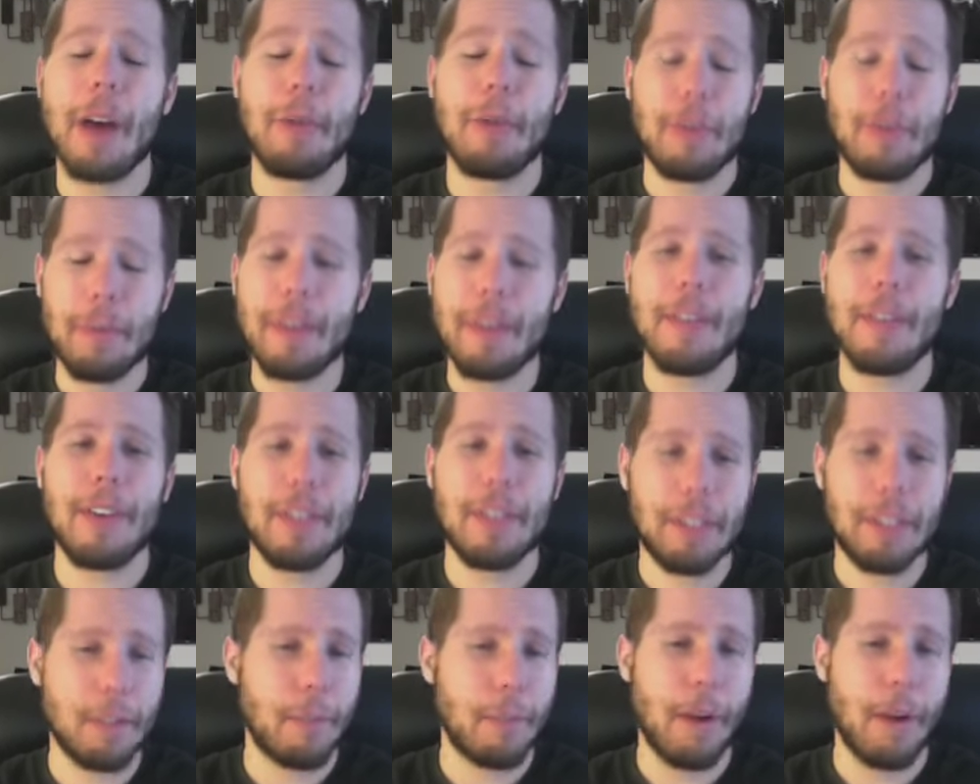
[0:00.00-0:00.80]
would be
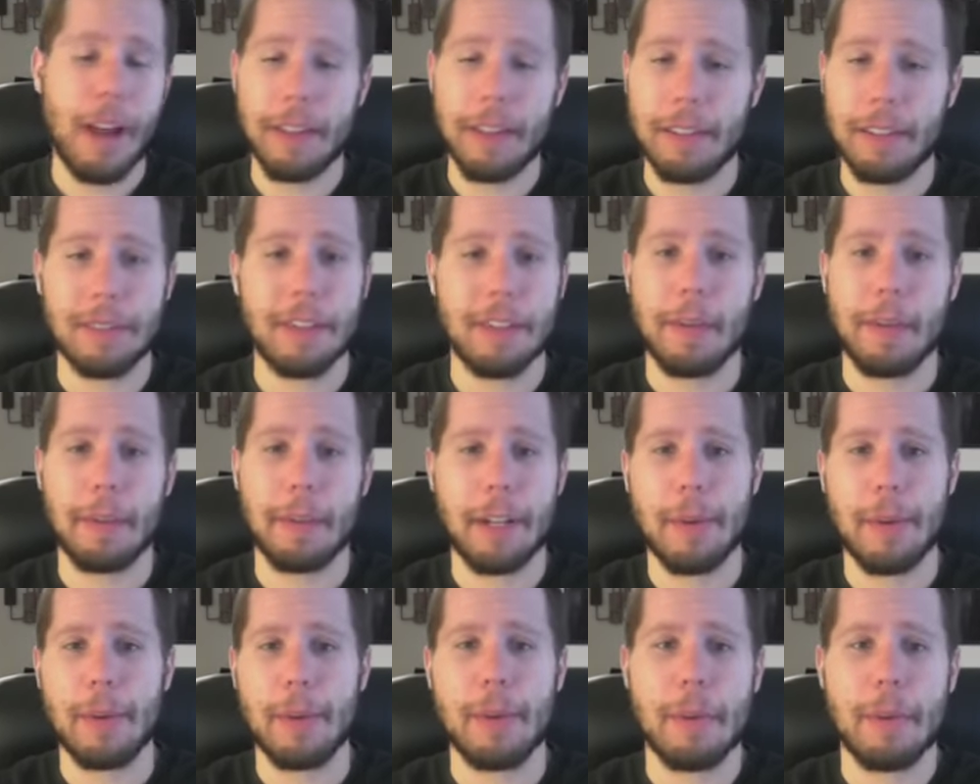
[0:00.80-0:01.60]
very surprised if
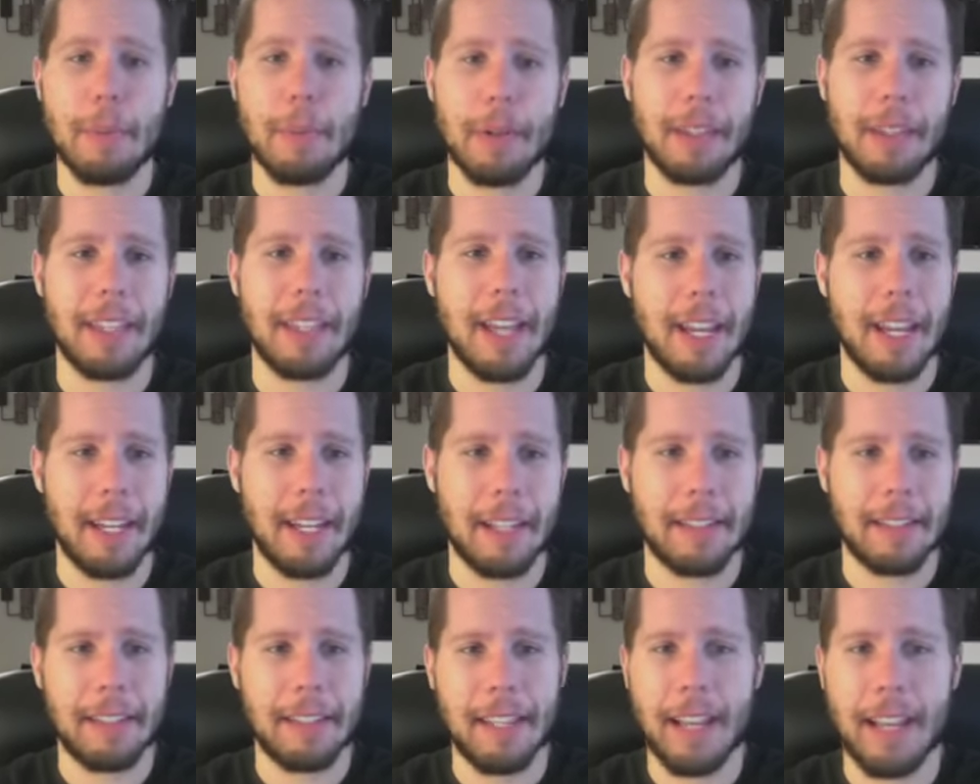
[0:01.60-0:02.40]
WWE put the
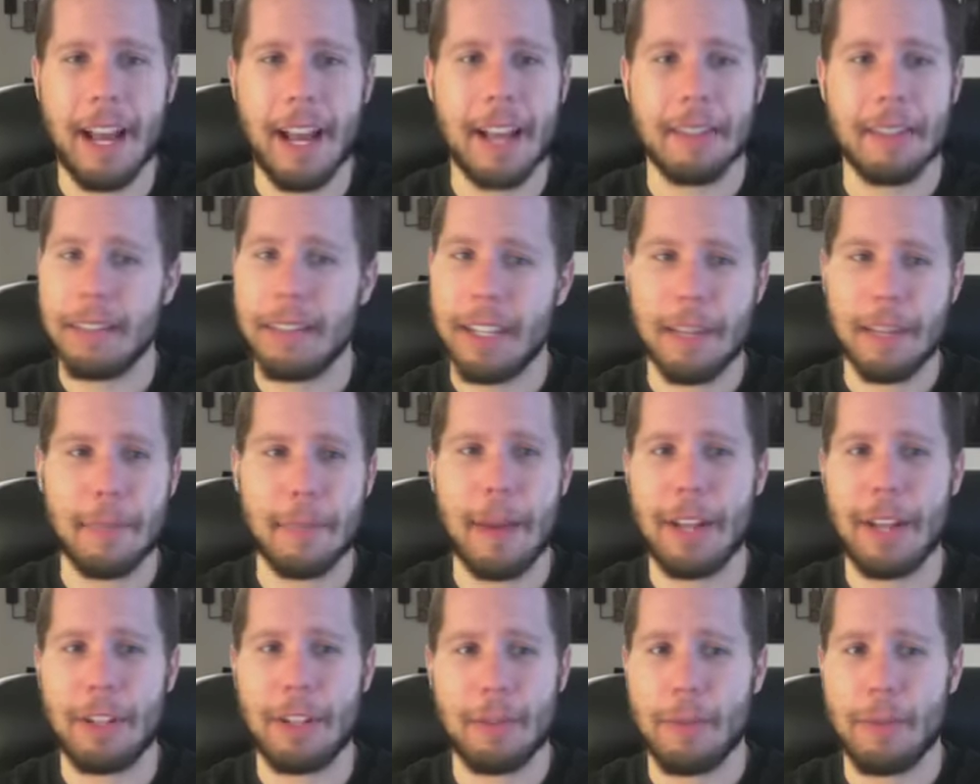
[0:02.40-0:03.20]
NXT guys in a
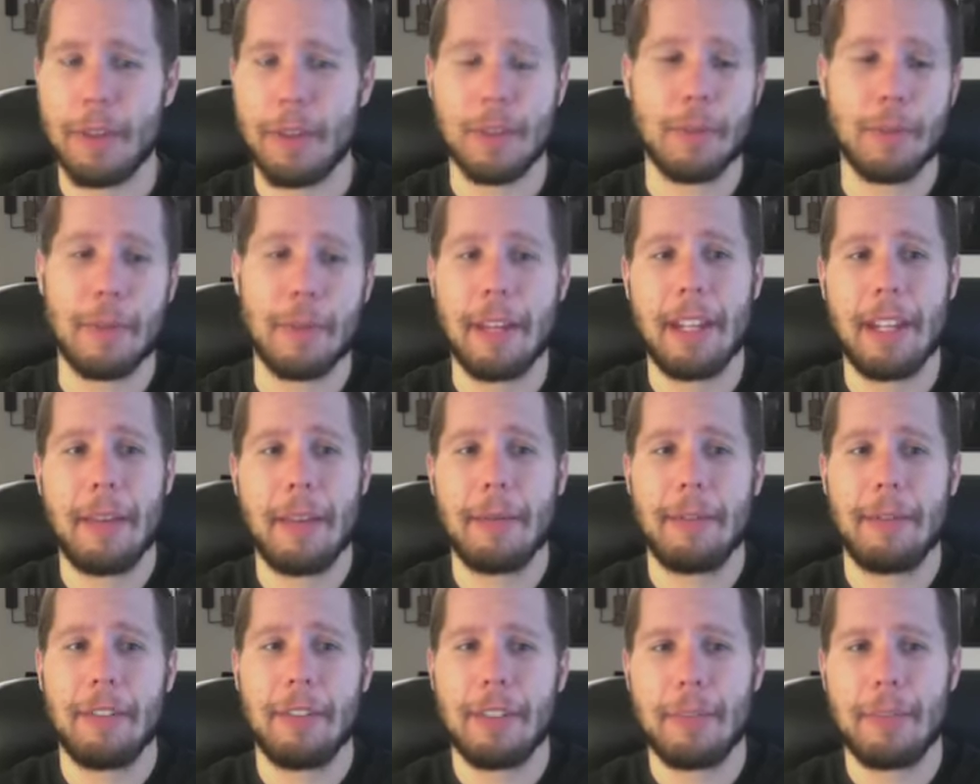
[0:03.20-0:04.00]
match at
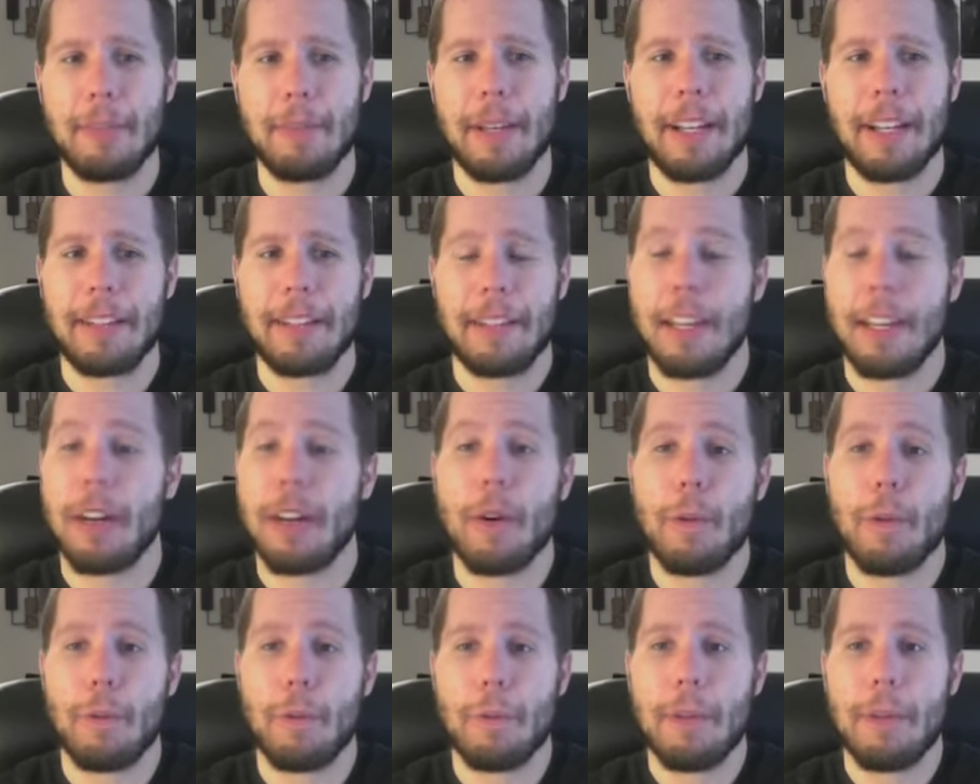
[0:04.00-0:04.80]
WrestleMania just because
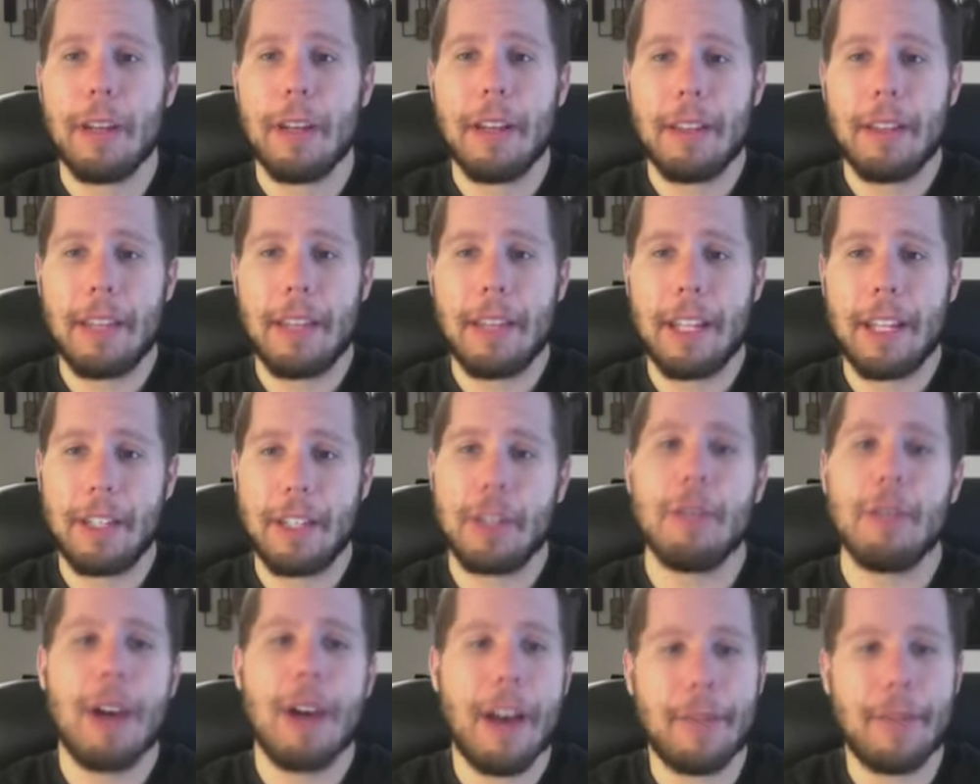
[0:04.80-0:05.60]
they
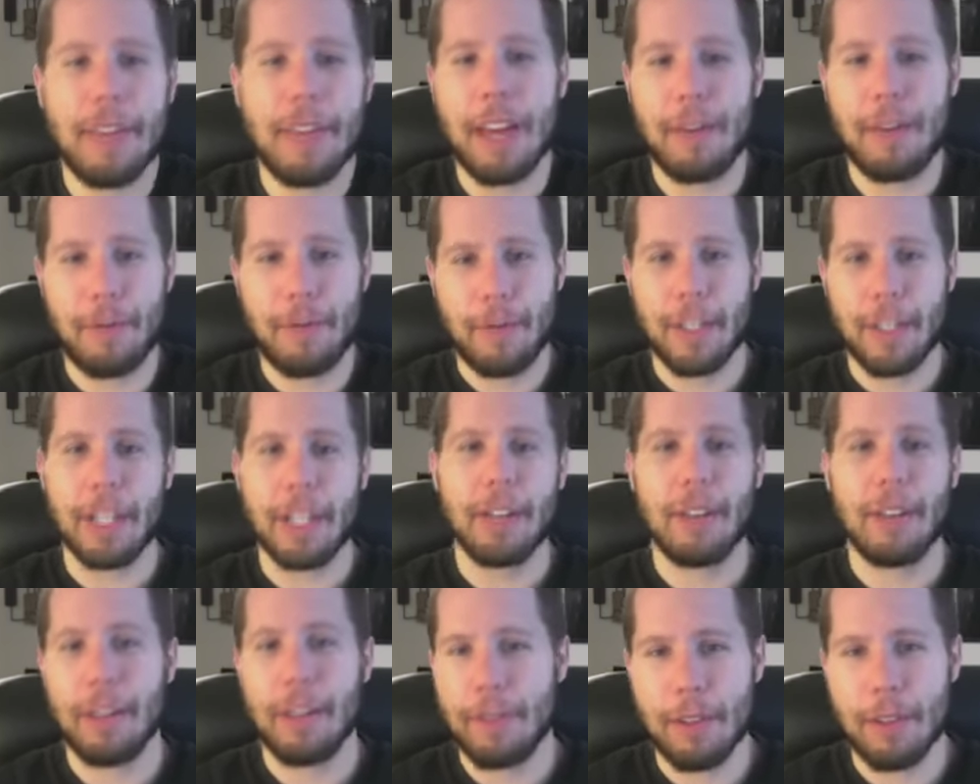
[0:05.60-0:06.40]
do have that
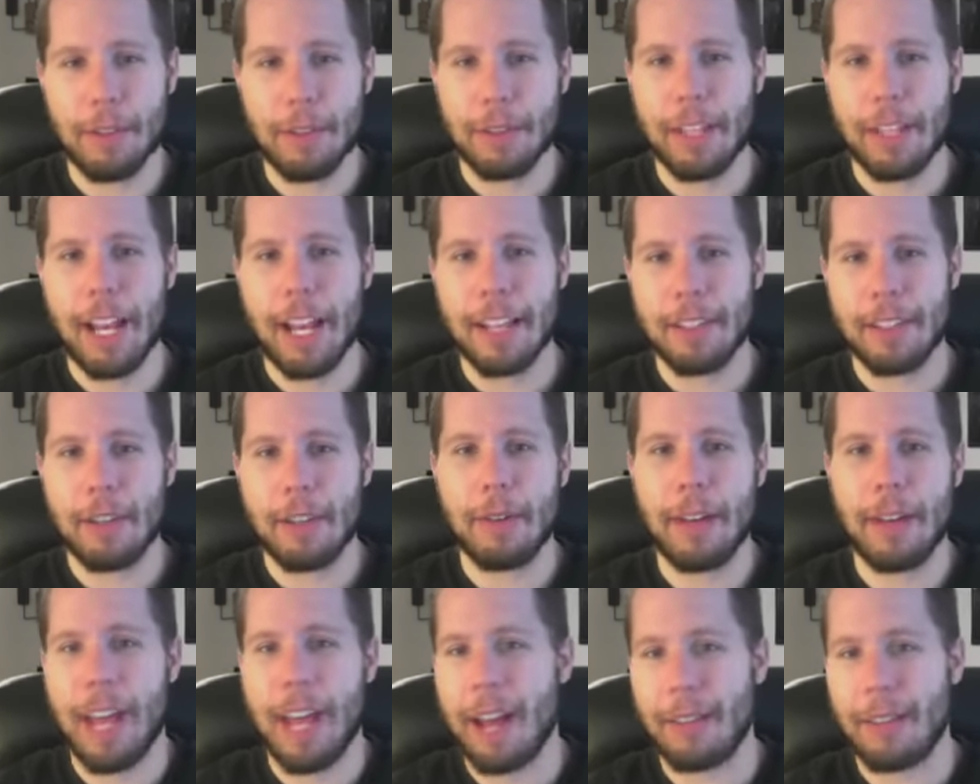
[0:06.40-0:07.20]
fear of those guys
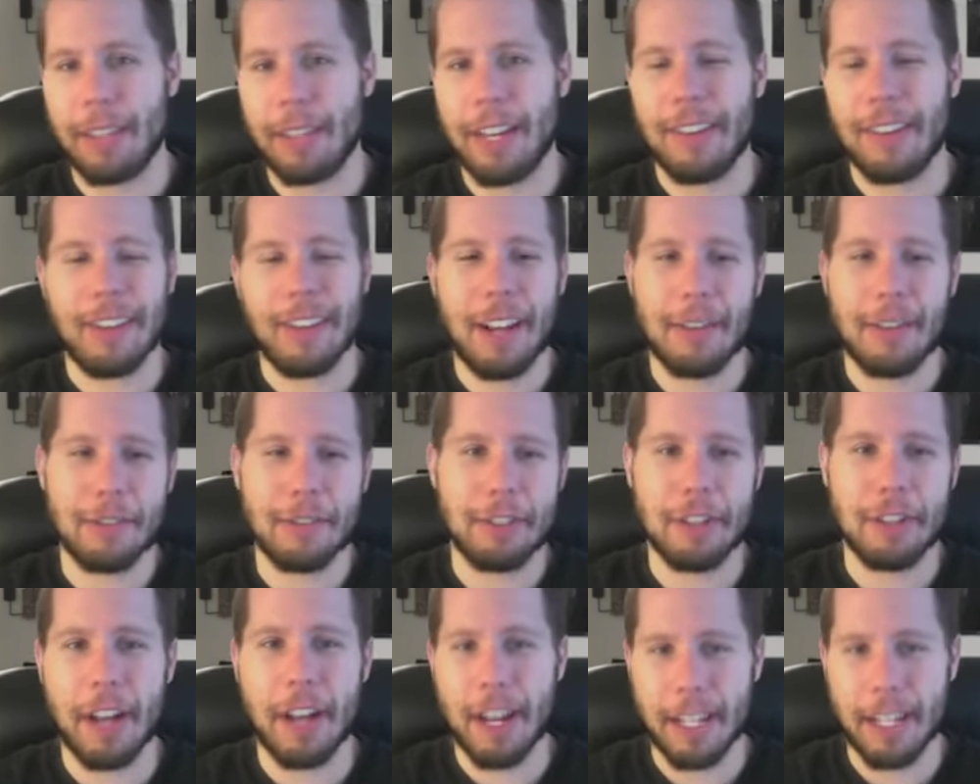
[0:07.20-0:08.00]
going out there and
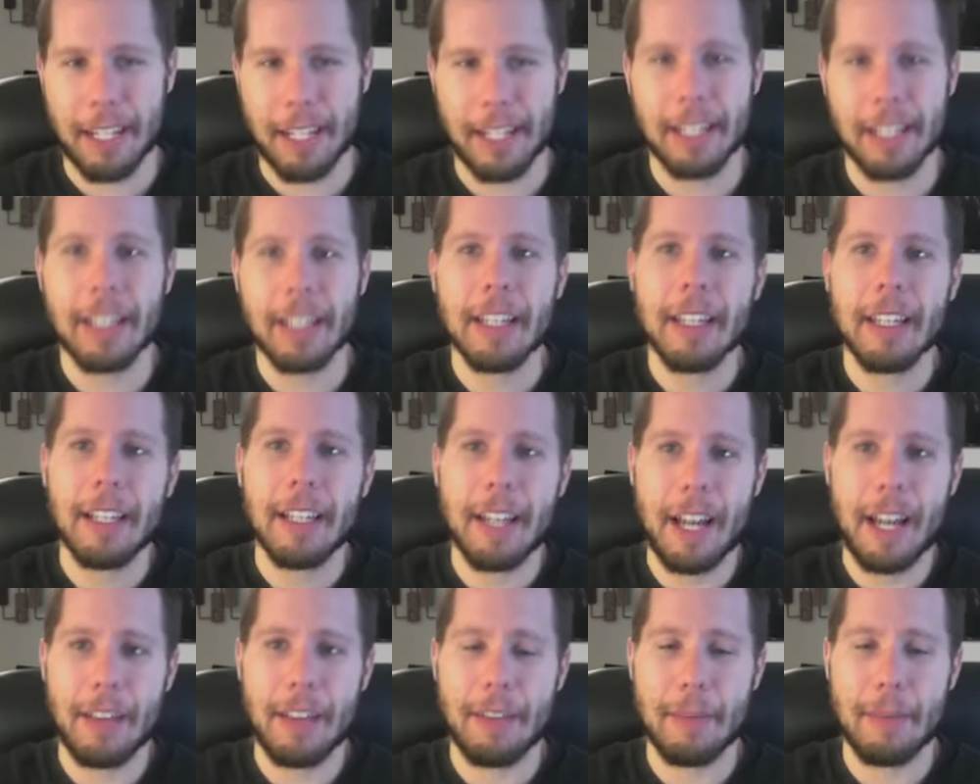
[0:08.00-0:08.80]
outshining
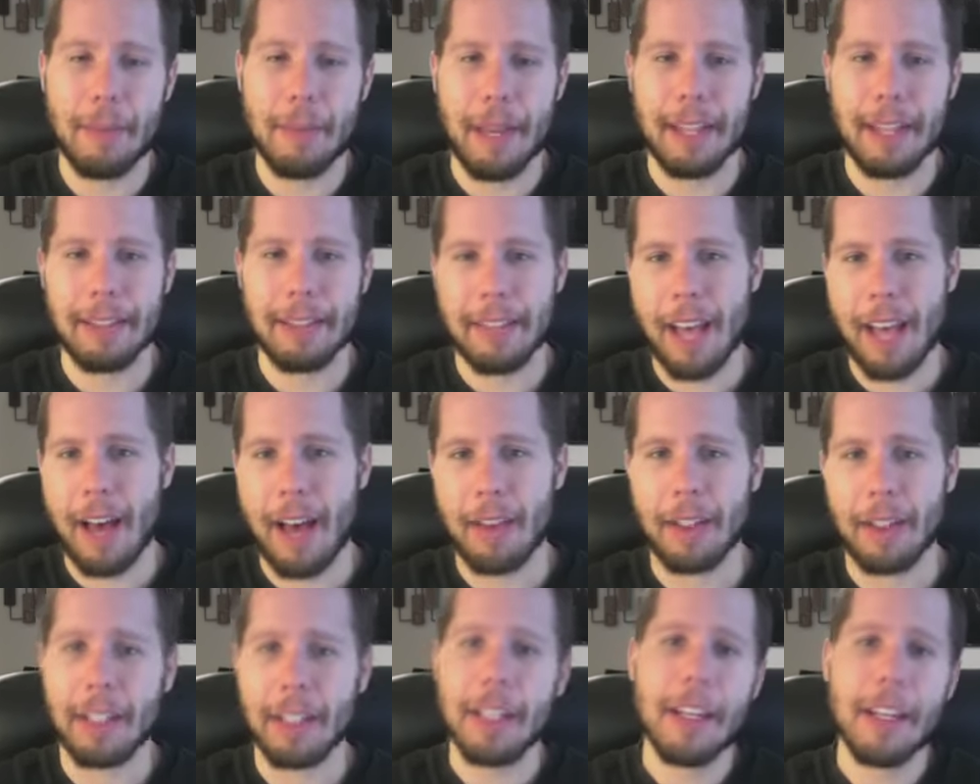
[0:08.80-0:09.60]
the main
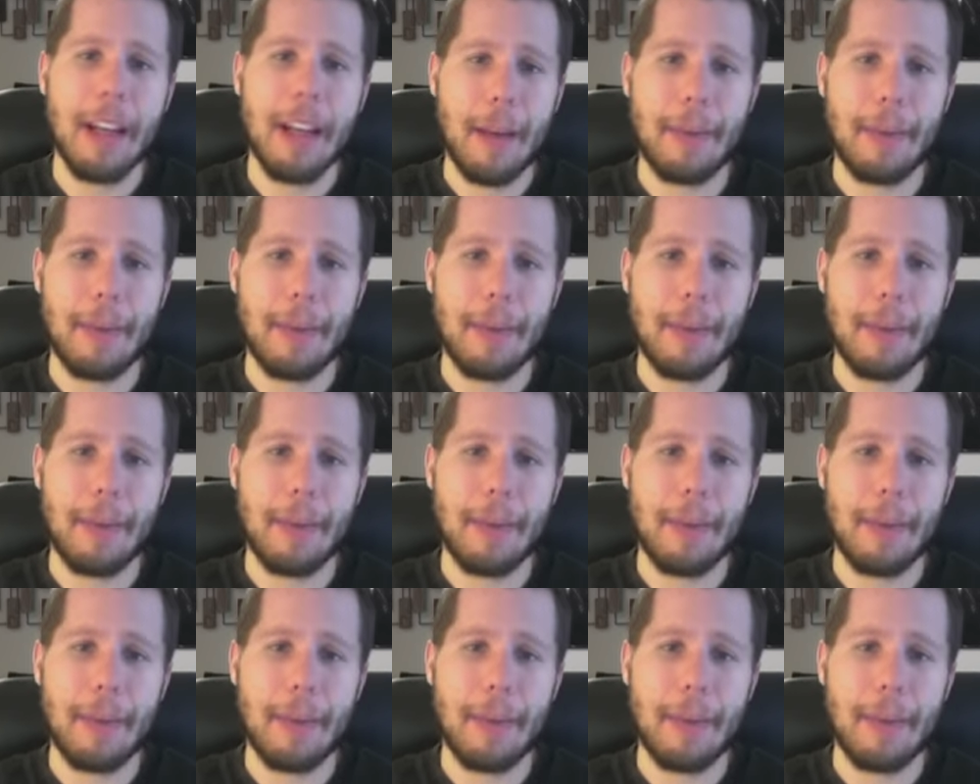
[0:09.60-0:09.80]
talent.